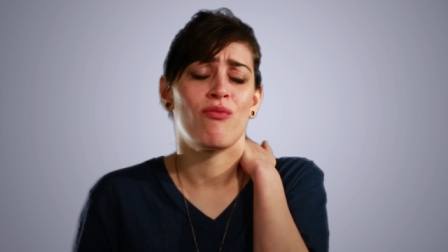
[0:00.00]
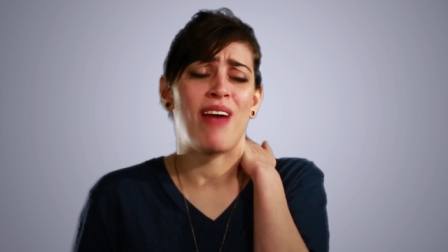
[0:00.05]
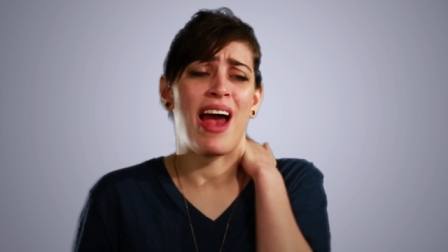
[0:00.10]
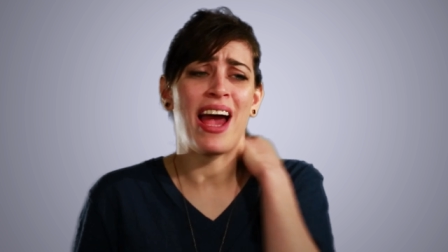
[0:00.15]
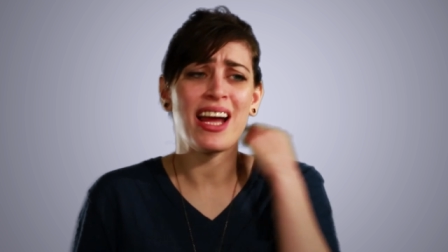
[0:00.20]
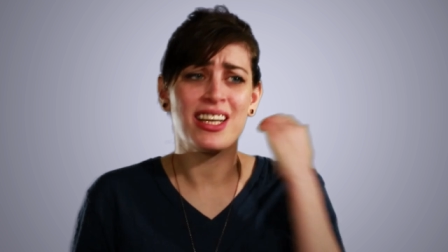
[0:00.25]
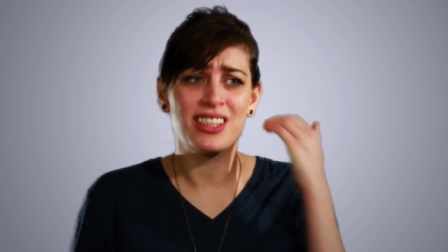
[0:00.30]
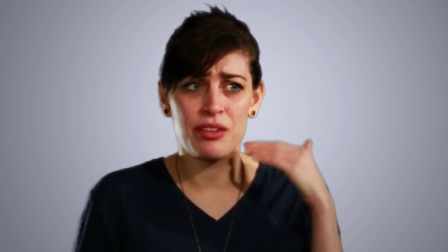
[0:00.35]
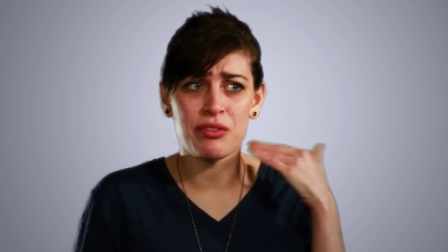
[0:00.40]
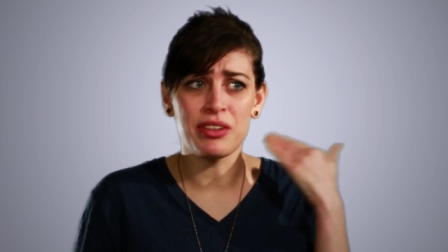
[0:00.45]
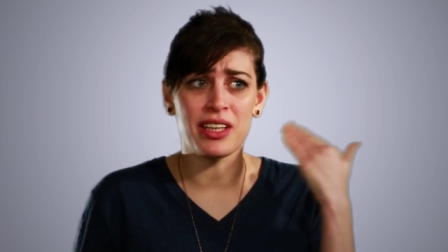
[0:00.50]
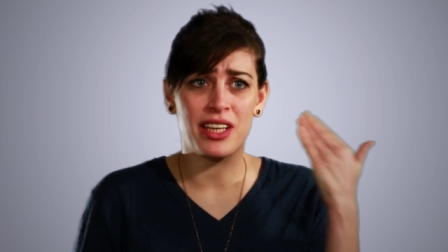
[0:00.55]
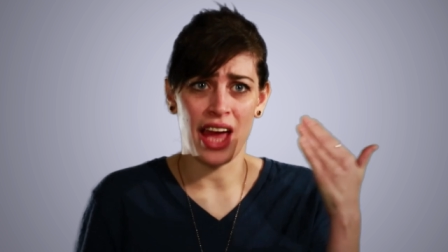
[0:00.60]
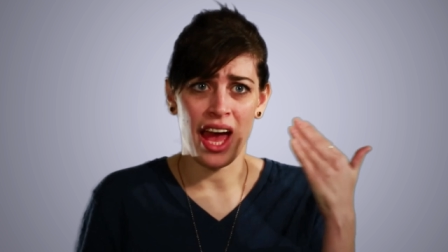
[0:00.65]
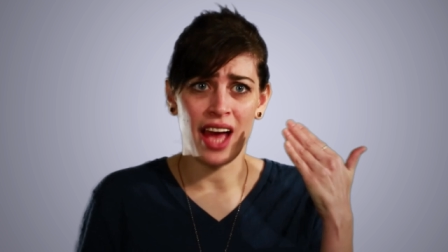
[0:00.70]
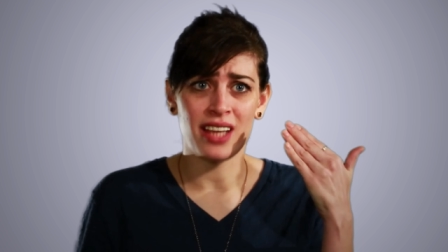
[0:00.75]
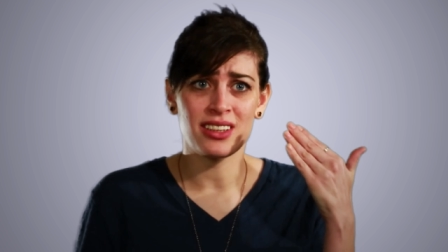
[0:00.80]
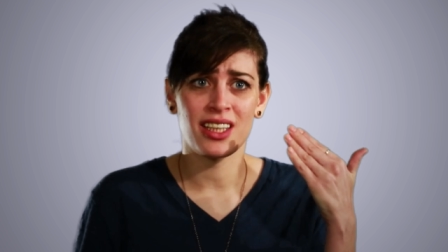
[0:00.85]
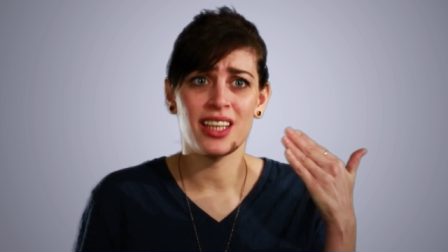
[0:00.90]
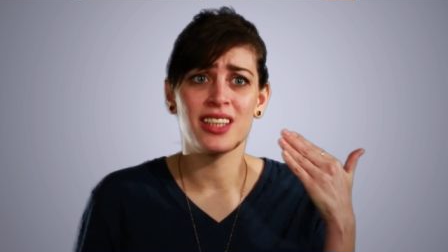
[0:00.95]
actively
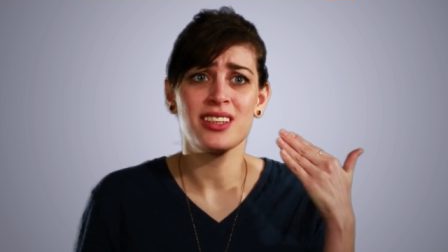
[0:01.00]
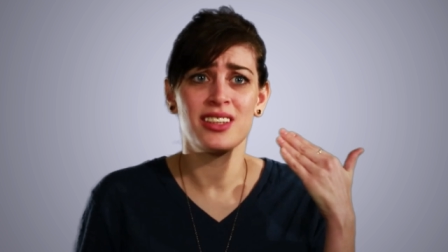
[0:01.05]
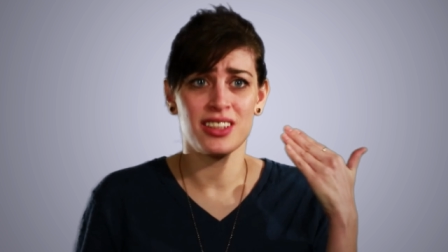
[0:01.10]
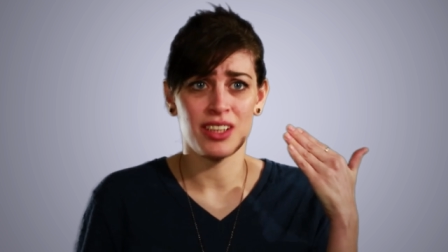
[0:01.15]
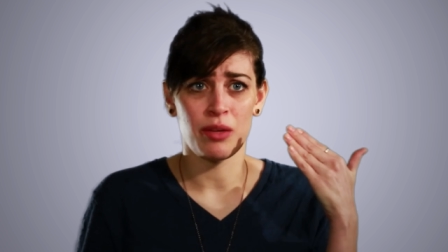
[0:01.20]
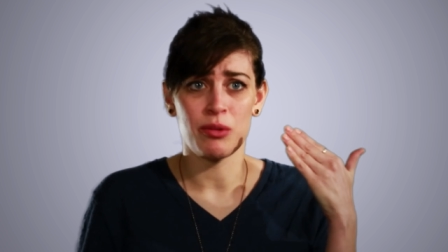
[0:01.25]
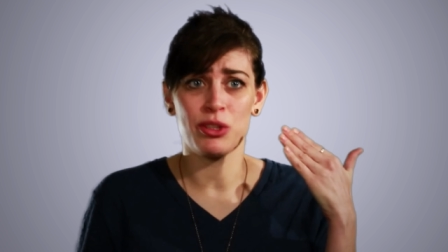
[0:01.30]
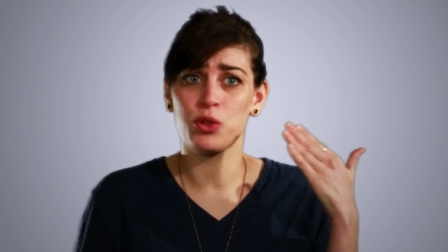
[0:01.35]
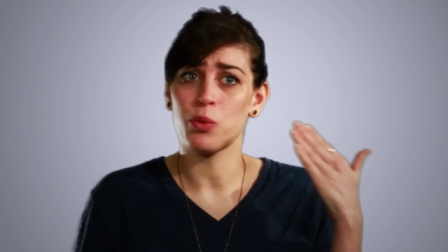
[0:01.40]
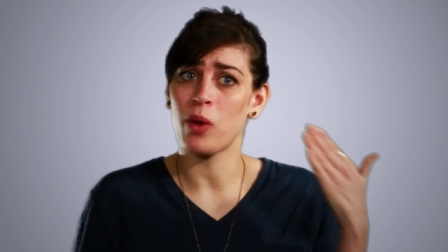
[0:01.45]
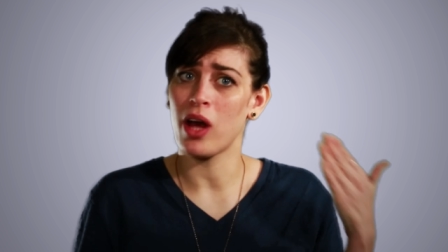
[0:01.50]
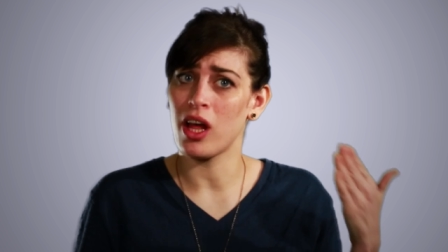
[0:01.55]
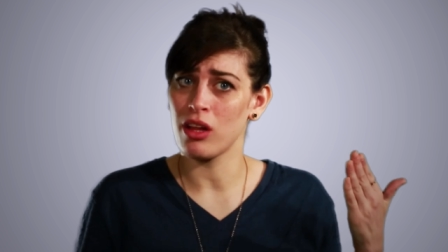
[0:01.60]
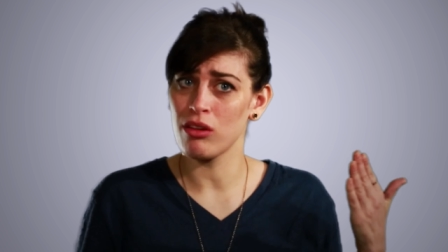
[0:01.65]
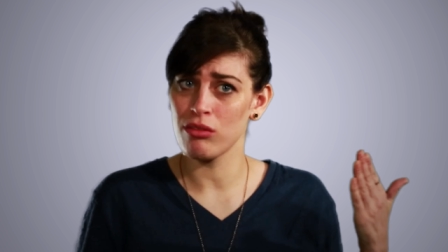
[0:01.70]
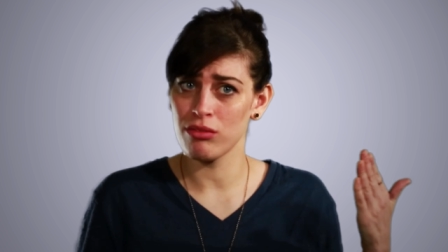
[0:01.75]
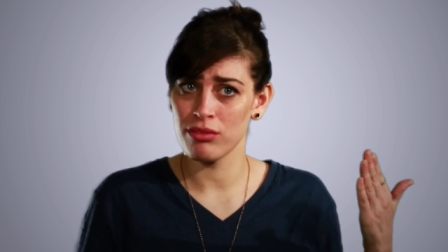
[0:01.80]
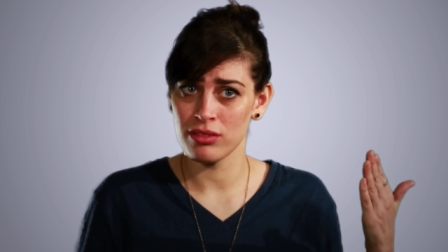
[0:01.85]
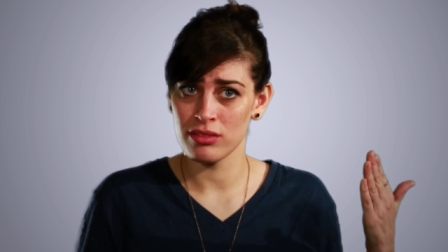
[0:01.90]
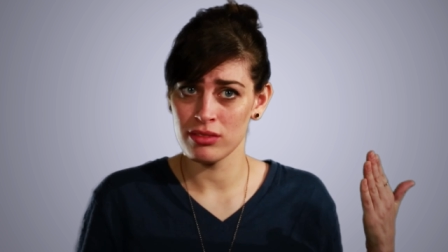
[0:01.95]
asking since I was
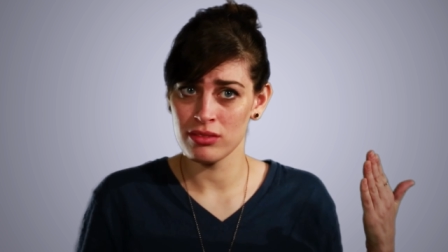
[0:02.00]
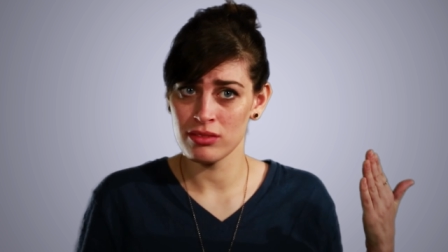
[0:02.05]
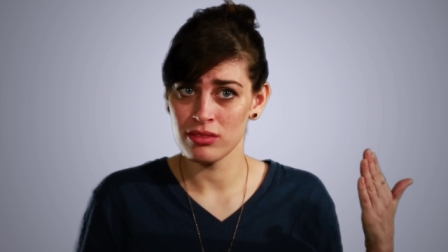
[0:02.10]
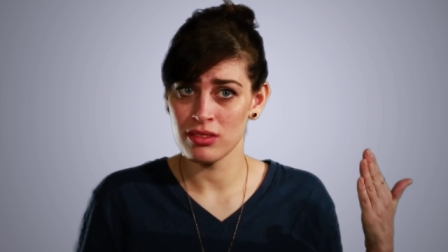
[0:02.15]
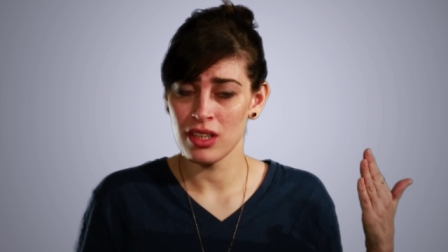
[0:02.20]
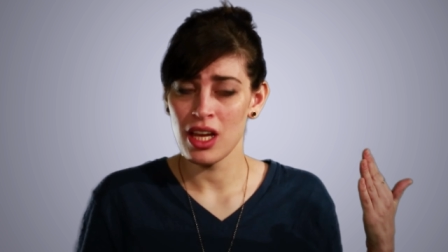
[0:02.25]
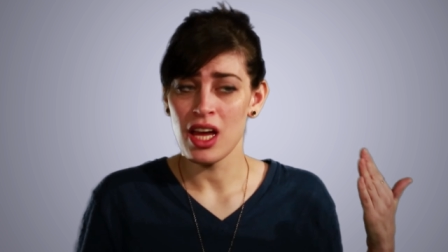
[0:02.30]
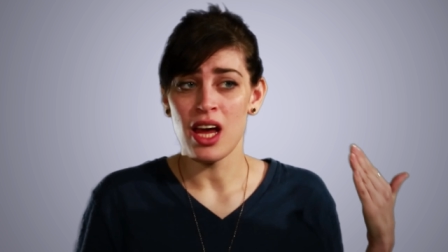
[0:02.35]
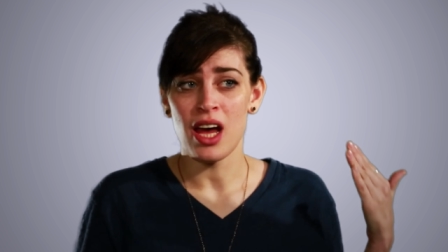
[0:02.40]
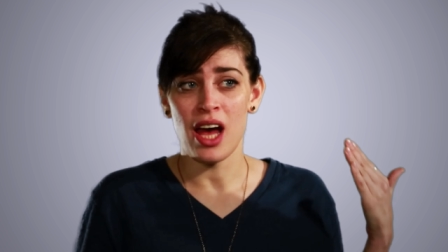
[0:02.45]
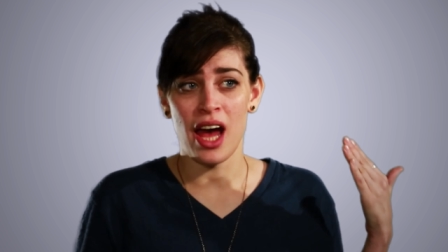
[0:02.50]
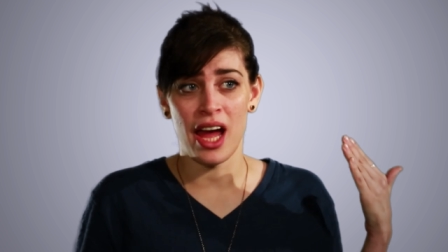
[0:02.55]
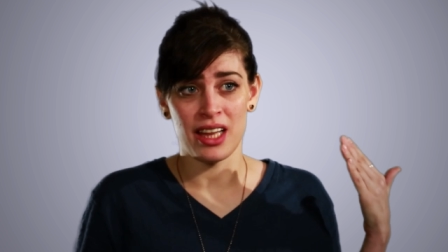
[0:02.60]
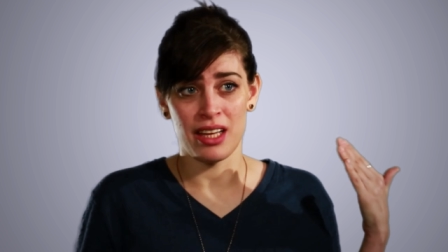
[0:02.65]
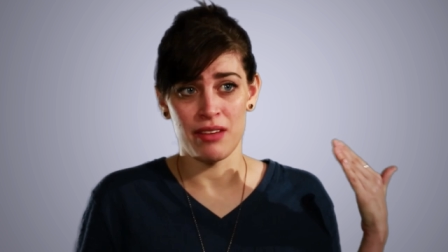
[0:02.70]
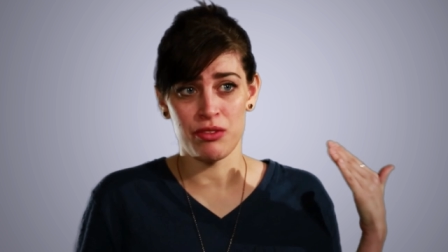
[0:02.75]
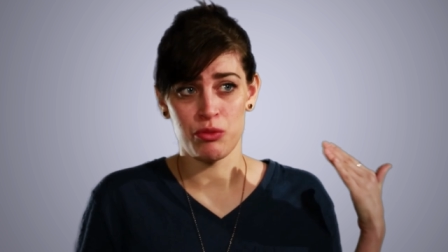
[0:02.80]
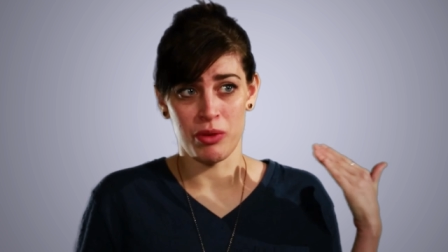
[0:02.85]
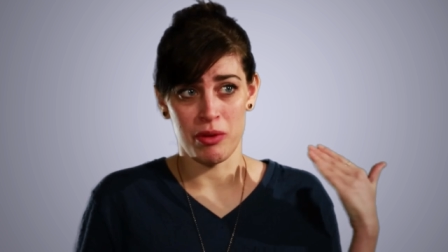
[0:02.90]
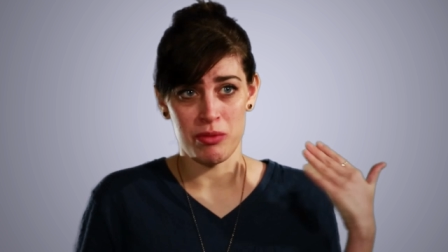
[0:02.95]
12. I
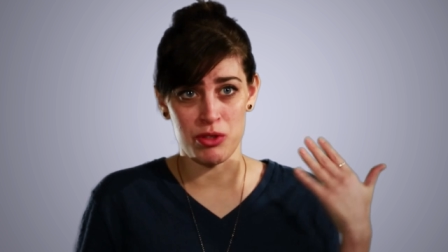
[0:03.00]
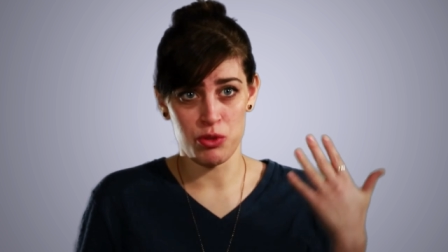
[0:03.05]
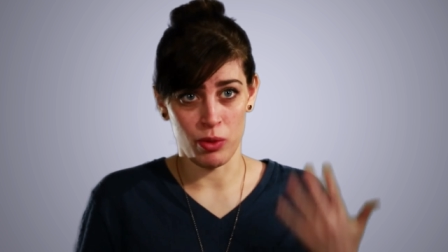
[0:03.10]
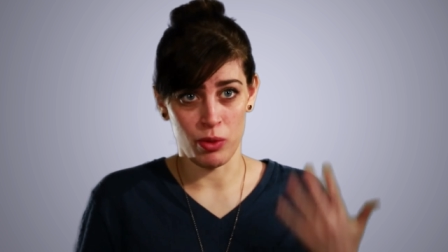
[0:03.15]
left when I was